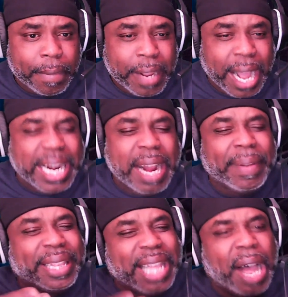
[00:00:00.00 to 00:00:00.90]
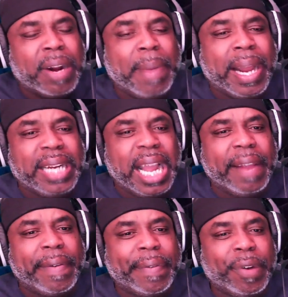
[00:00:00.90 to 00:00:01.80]
I never thought in my life
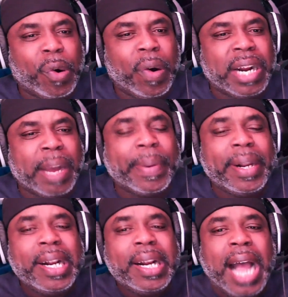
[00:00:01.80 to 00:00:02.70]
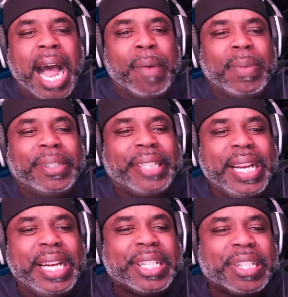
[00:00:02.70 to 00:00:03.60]
growing up I will see
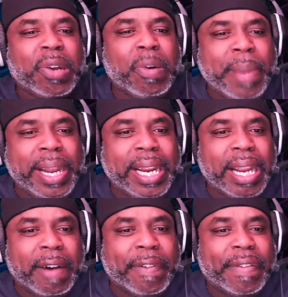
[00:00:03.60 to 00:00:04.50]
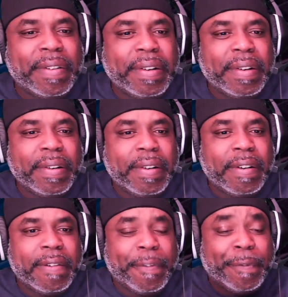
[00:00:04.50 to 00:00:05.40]
so many of
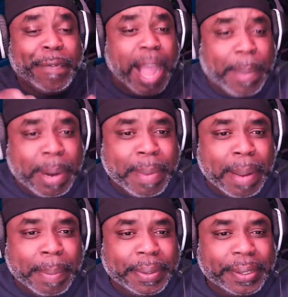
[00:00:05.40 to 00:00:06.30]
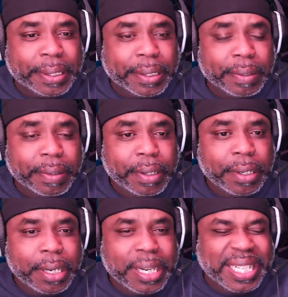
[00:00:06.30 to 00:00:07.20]
family members
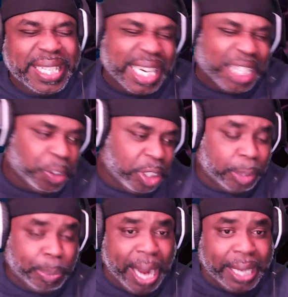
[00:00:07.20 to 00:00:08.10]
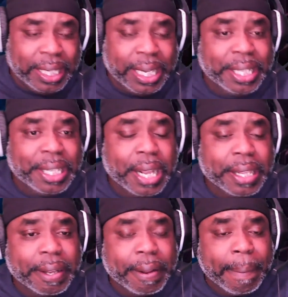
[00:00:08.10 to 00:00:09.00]
disrespecting each other,
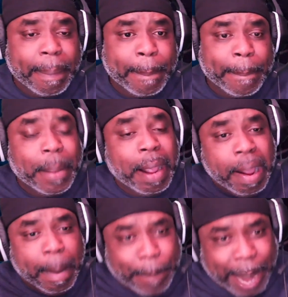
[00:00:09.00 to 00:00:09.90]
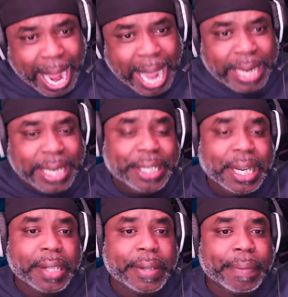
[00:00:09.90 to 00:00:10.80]
mad at each
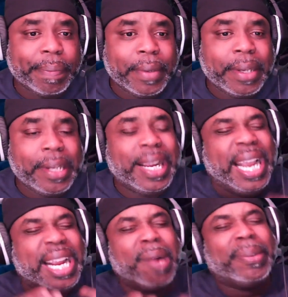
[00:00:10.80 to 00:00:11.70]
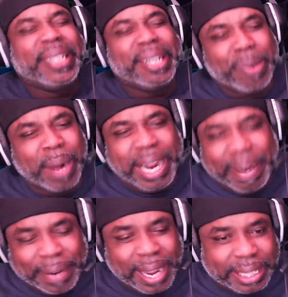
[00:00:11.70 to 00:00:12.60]
other, and go to the grave
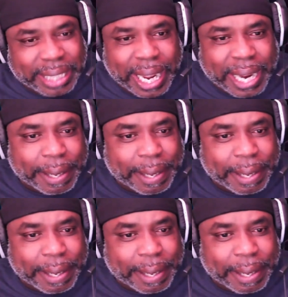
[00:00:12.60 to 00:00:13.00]
like that.